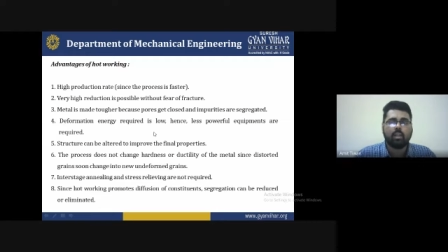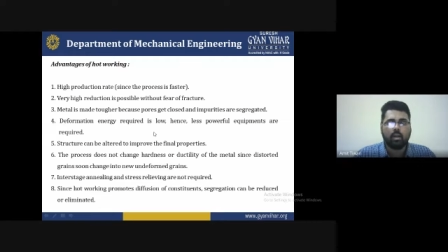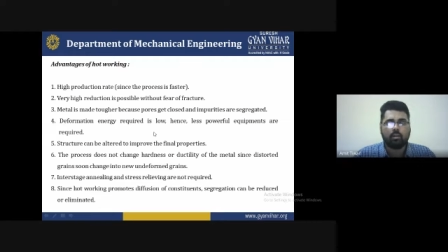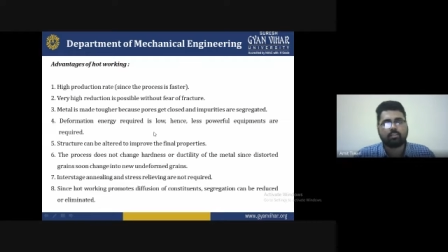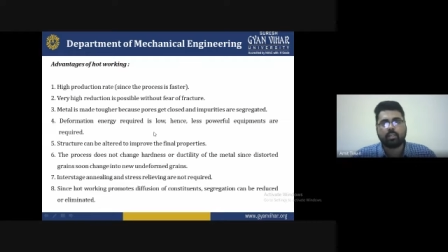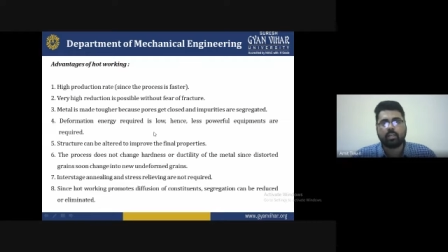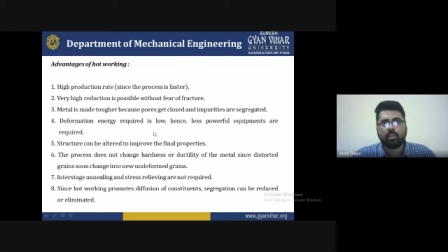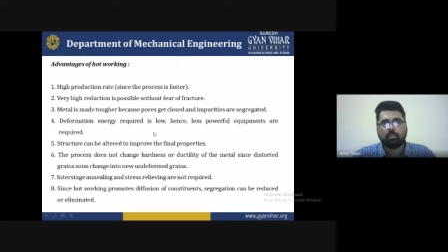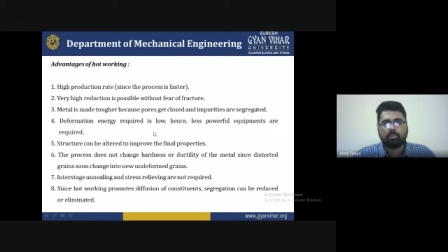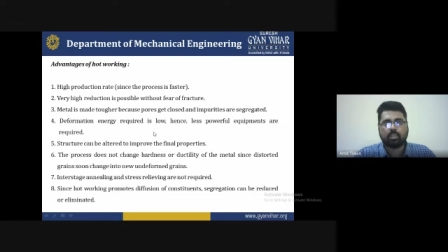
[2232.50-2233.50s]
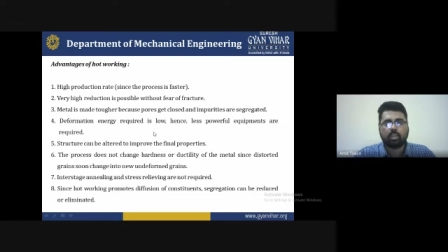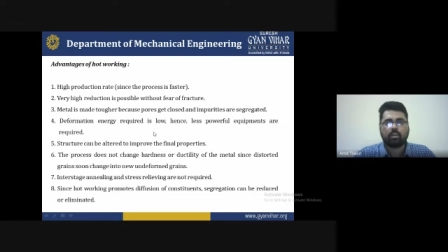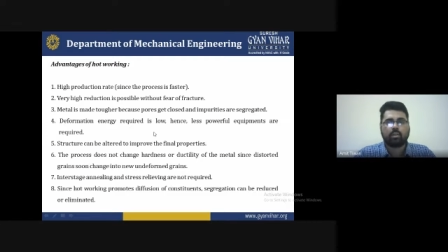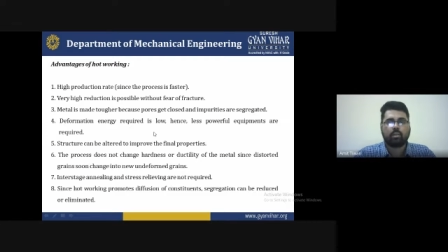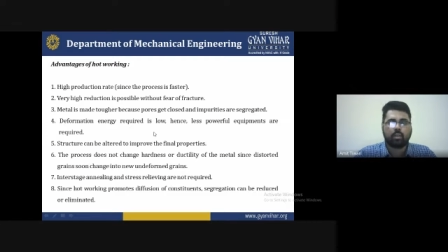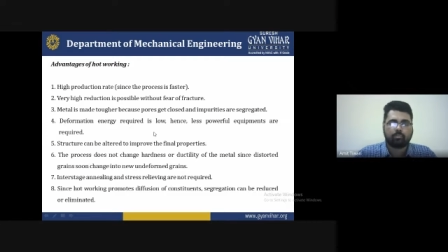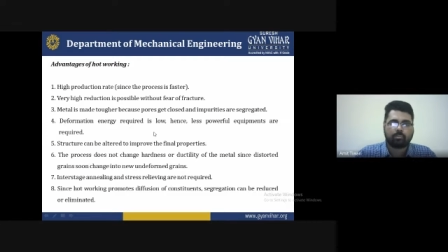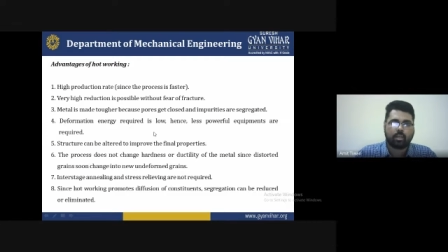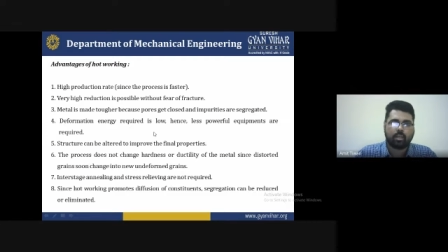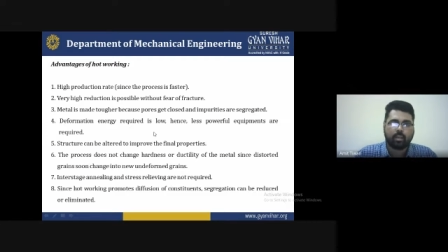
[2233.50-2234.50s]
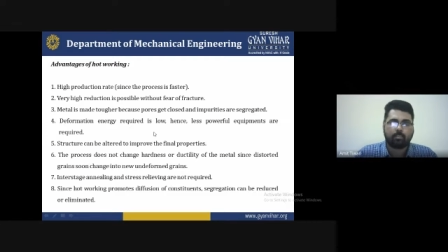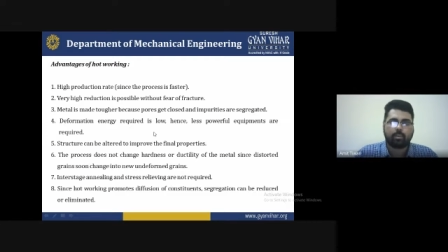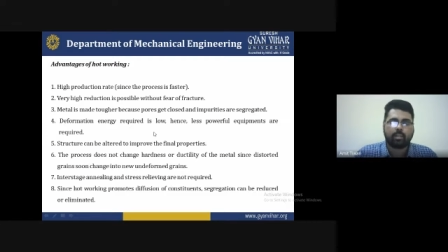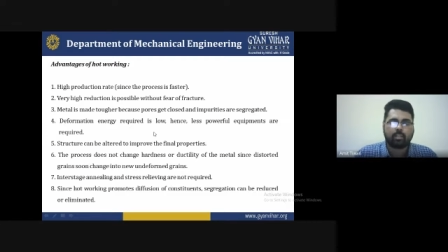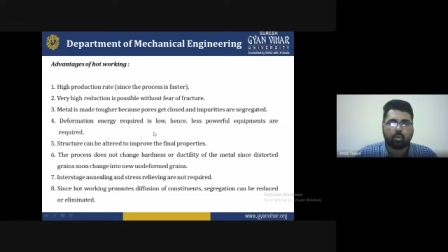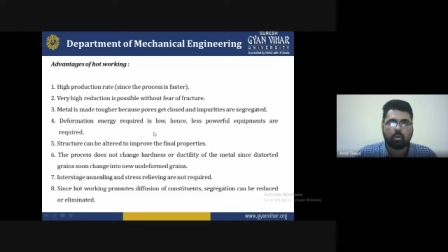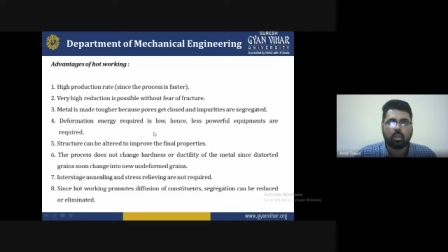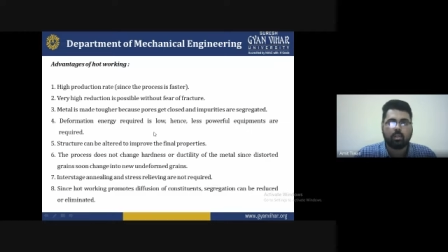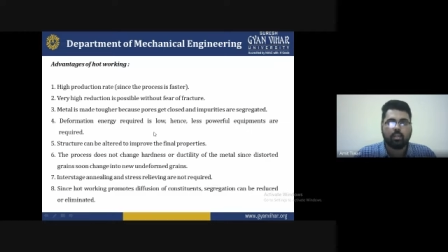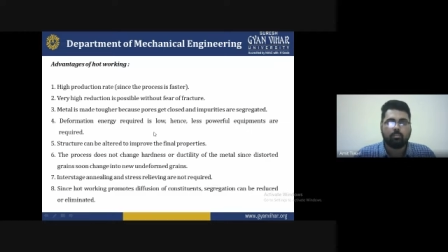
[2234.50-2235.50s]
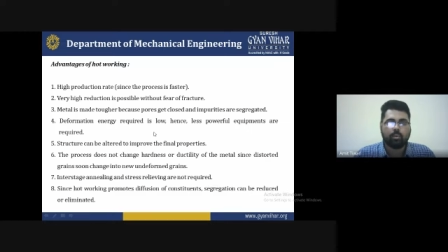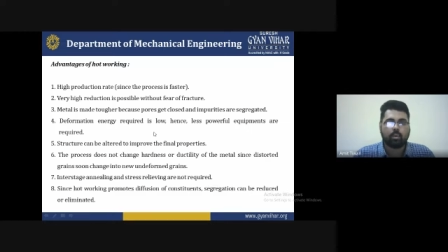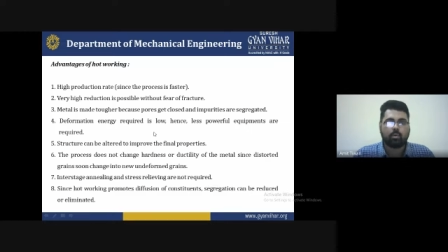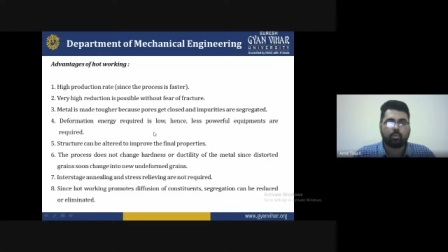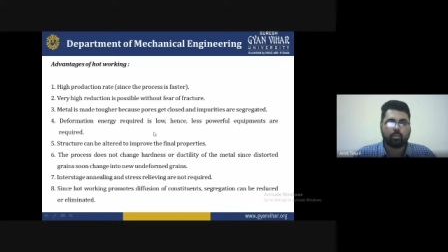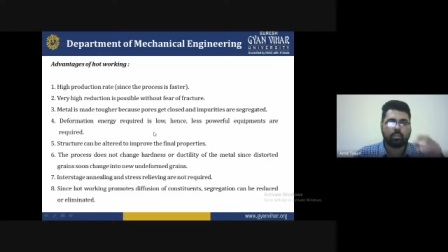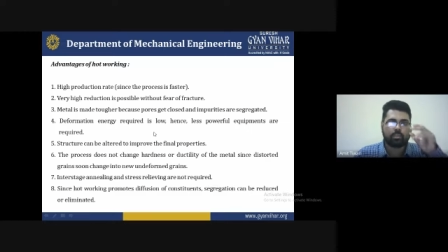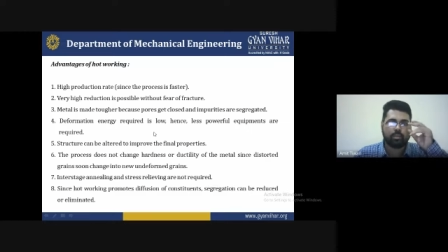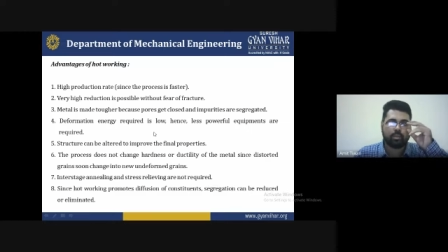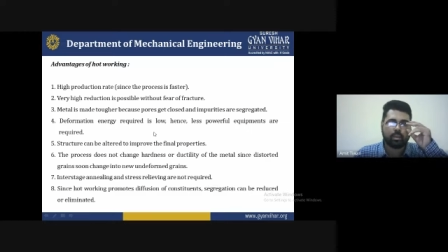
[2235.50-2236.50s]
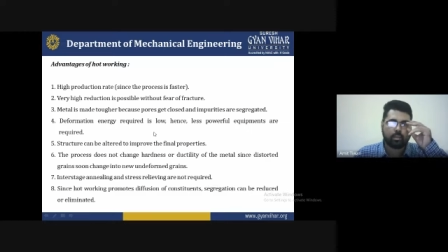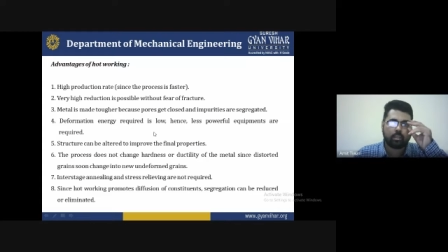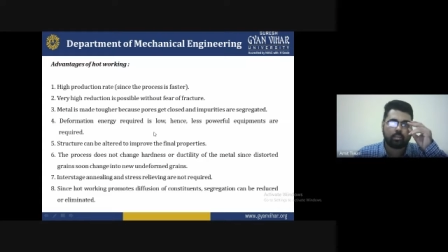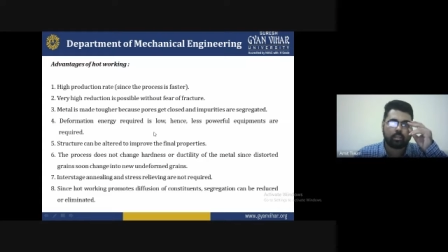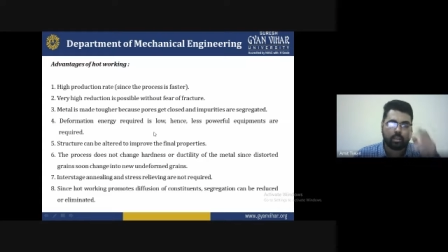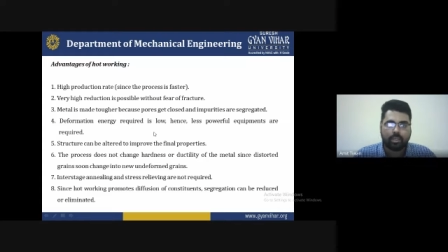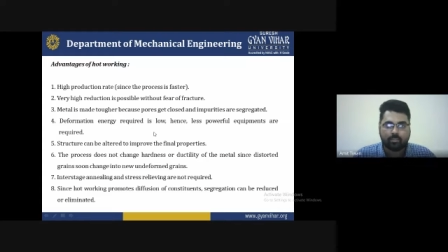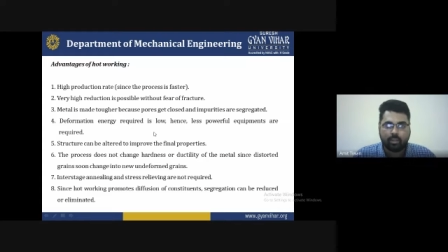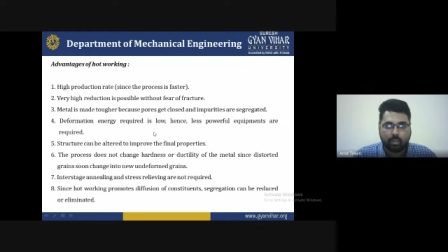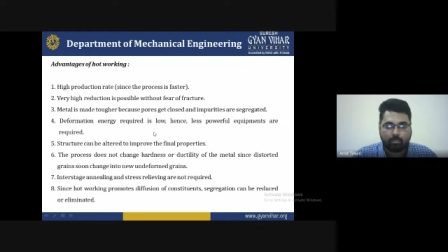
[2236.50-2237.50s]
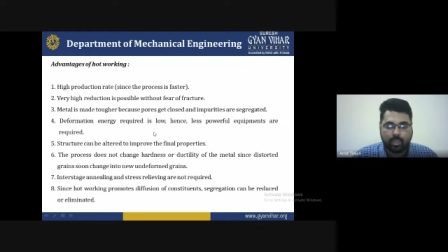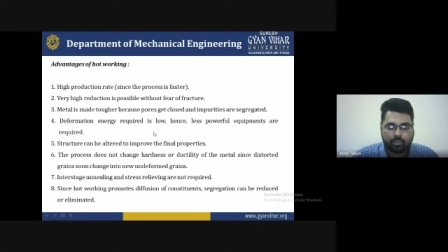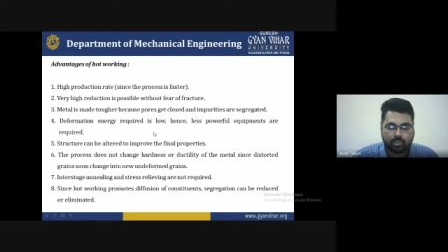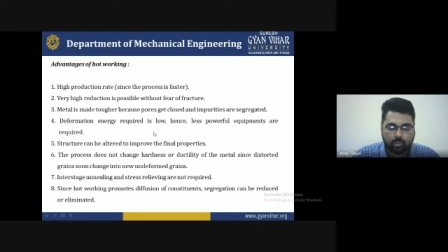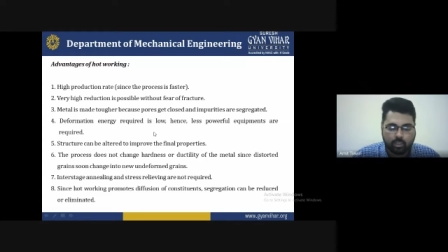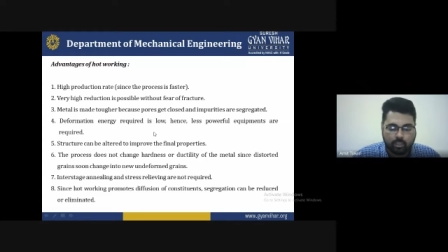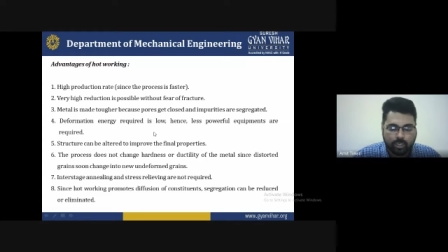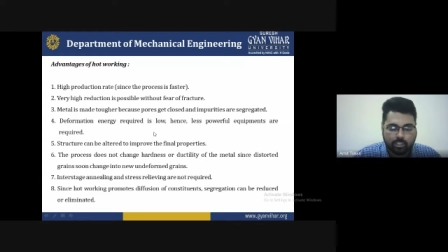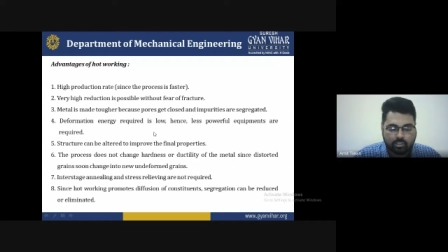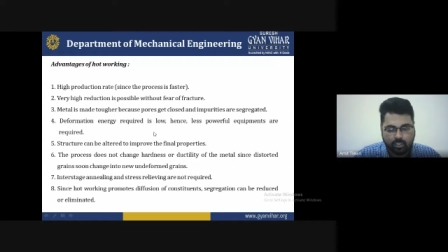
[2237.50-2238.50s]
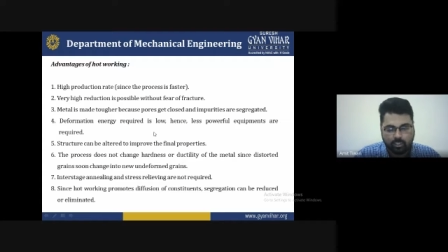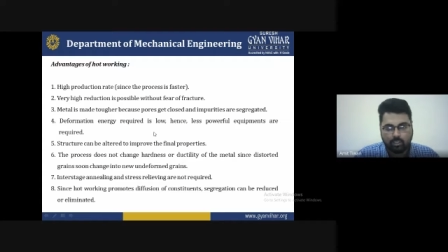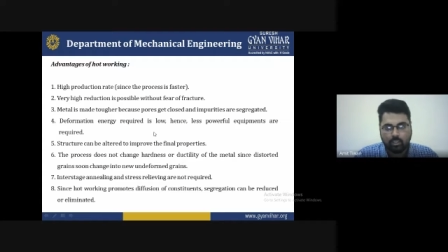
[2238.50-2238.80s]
at a certain temperature, and after applying the roller, because due to this generally it will application on the rail steel.